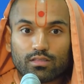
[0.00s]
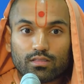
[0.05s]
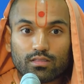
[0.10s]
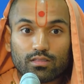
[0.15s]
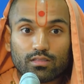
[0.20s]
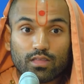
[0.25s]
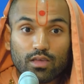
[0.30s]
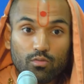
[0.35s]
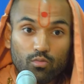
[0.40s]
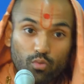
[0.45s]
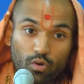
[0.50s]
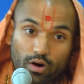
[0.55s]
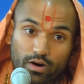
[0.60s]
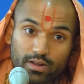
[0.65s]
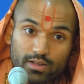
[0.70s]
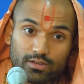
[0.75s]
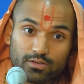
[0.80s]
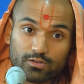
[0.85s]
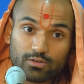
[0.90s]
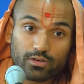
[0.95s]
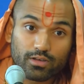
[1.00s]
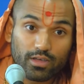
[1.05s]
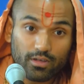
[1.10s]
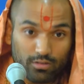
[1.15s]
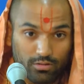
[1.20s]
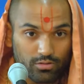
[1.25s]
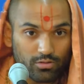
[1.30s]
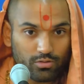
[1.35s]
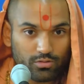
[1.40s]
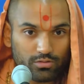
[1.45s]
They wanted to kill
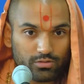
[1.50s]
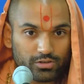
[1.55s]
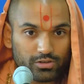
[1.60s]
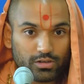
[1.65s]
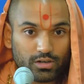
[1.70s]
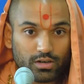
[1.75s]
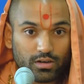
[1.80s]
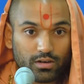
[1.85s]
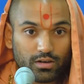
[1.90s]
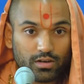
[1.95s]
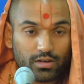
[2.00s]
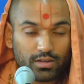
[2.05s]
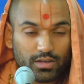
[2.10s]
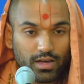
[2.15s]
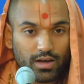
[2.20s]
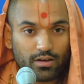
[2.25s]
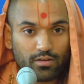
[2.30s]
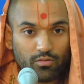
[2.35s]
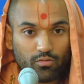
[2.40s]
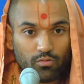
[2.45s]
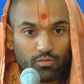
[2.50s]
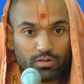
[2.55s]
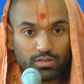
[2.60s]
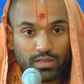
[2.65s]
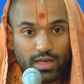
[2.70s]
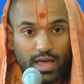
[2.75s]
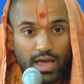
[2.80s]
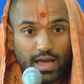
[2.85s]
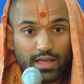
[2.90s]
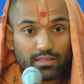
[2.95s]
Guruji. Yet, when they
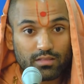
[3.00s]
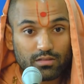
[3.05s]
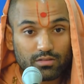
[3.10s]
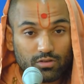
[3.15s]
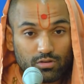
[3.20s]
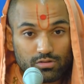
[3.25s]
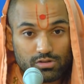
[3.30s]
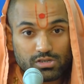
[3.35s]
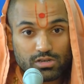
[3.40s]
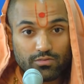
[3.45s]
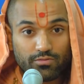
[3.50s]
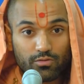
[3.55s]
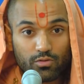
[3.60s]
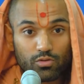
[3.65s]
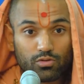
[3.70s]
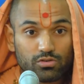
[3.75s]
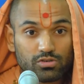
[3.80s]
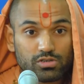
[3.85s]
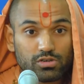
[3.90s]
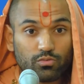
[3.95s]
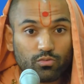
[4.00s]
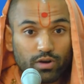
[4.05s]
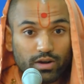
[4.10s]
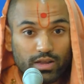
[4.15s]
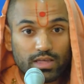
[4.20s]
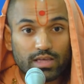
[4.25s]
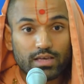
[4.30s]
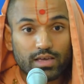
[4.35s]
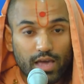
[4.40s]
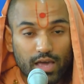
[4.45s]
had the darshan of Guruji, when
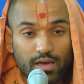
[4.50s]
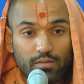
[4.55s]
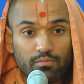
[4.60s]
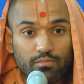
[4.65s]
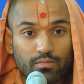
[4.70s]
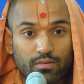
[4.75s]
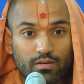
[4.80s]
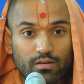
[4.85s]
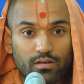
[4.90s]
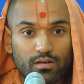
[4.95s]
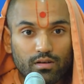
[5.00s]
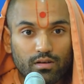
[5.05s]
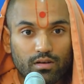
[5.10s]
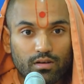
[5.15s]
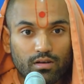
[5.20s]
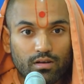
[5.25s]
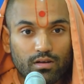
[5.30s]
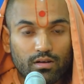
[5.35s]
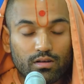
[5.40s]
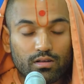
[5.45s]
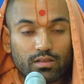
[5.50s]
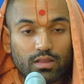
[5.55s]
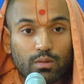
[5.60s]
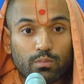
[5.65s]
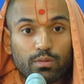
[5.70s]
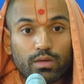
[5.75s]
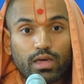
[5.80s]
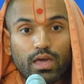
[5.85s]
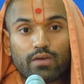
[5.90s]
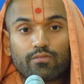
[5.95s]
he came, they
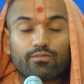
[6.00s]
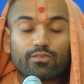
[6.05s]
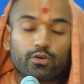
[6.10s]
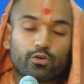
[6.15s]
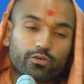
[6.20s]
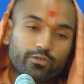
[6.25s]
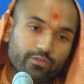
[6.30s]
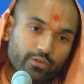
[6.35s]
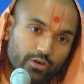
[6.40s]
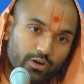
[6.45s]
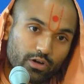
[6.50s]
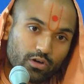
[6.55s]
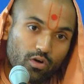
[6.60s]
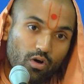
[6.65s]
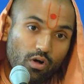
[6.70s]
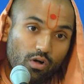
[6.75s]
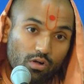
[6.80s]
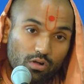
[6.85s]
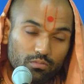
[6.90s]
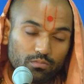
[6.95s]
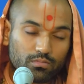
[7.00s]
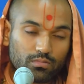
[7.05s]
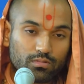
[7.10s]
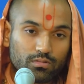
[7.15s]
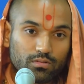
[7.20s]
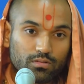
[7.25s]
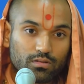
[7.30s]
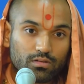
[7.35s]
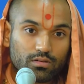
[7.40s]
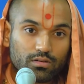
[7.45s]
became very, very calm.
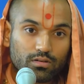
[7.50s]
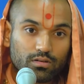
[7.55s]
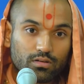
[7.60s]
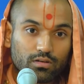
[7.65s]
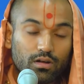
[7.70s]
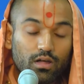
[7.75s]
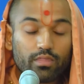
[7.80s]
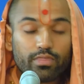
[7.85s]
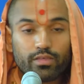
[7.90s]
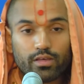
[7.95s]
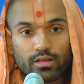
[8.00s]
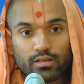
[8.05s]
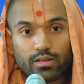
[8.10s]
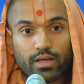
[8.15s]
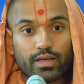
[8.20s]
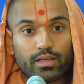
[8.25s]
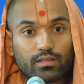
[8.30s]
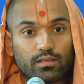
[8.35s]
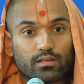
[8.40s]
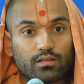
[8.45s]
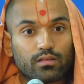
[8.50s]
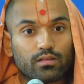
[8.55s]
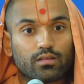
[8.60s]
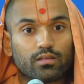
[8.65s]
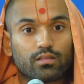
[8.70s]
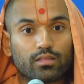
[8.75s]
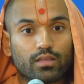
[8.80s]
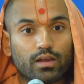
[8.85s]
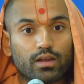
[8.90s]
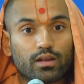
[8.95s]
Nothing like
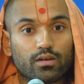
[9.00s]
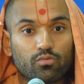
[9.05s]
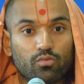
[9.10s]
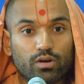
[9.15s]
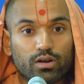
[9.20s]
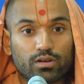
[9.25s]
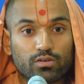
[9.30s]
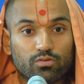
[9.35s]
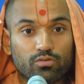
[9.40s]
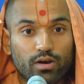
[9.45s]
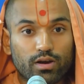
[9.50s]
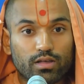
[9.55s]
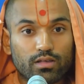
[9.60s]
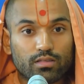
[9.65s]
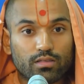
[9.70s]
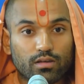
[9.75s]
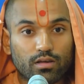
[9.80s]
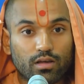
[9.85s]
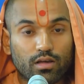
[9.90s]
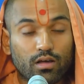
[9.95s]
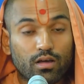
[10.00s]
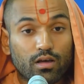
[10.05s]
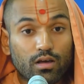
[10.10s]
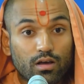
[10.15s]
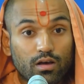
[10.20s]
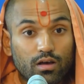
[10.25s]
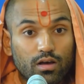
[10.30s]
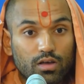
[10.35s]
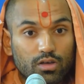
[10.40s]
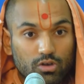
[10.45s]
they didn't want to do anything.
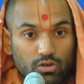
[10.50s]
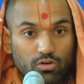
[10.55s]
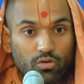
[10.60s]
You know